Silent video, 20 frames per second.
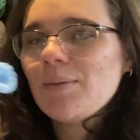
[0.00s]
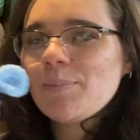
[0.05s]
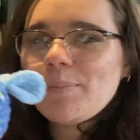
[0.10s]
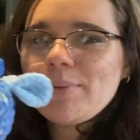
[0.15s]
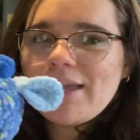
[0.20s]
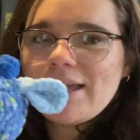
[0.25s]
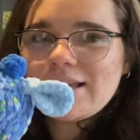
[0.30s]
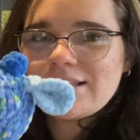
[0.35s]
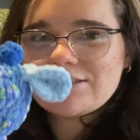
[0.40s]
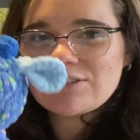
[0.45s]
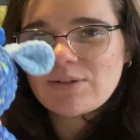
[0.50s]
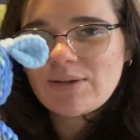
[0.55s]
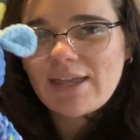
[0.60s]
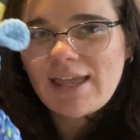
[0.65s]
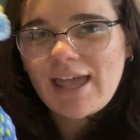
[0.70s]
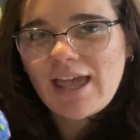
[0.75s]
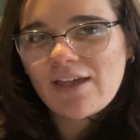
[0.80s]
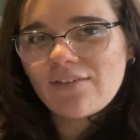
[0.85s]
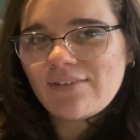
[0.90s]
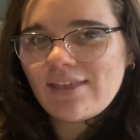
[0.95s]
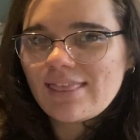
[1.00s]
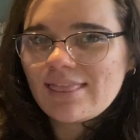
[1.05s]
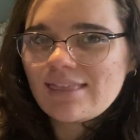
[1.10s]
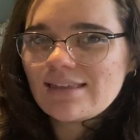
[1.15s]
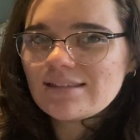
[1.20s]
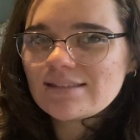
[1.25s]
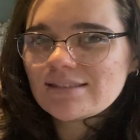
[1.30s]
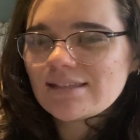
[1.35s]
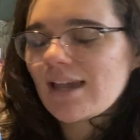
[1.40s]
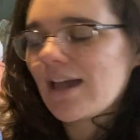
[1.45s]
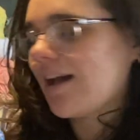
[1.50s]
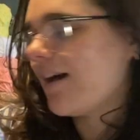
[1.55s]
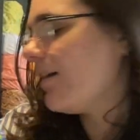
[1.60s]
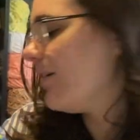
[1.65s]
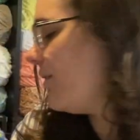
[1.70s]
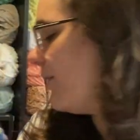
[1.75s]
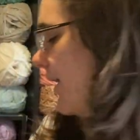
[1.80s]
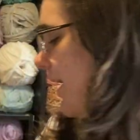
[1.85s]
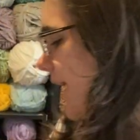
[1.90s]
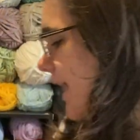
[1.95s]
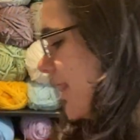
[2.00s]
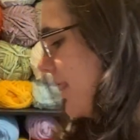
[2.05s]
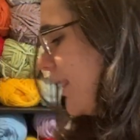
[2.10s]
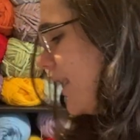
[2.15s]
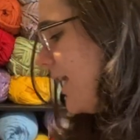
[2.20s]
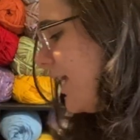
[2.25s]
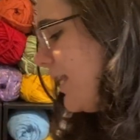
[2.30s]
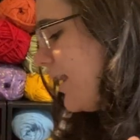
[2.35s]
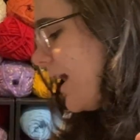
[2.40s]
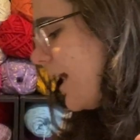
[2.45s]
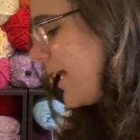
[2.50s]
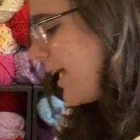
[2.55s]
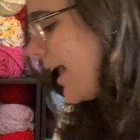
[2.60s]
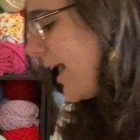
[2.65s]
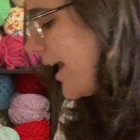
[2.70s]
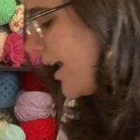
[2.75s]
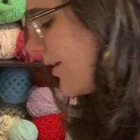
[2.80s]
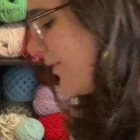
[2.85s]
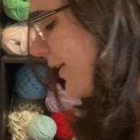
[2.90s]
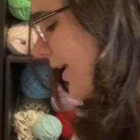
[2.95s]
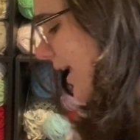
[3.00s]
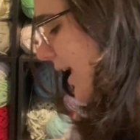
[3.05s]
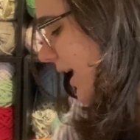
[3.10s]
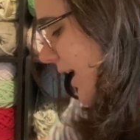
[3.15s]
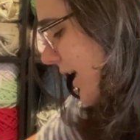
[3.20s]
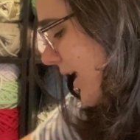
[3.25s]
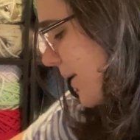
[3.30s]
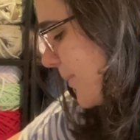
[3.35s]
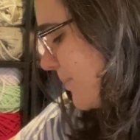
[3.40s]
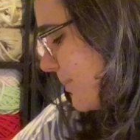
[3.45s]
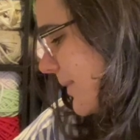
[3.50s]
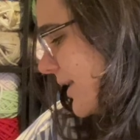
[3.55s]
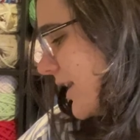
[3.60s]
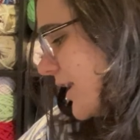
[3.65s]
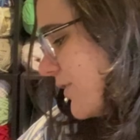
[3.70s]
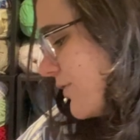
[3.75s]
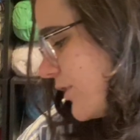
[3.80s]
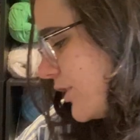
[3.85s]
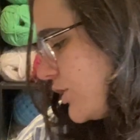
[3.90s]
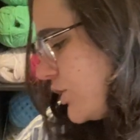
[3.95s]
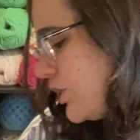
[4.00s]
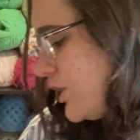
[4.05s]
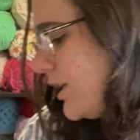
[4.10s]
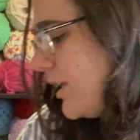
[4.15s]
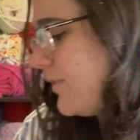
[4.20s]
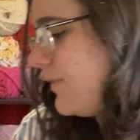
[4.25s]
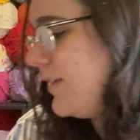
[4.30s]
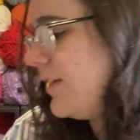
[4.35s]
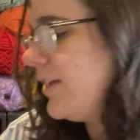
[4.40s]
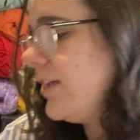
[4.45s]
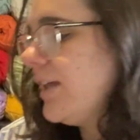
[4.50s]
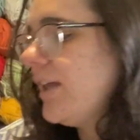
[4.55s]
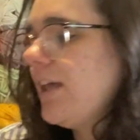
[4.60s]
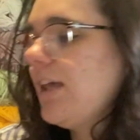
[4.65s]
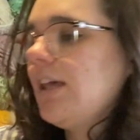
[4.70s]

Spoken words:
But yeah, so I have this cow, and then I have a mini version of it,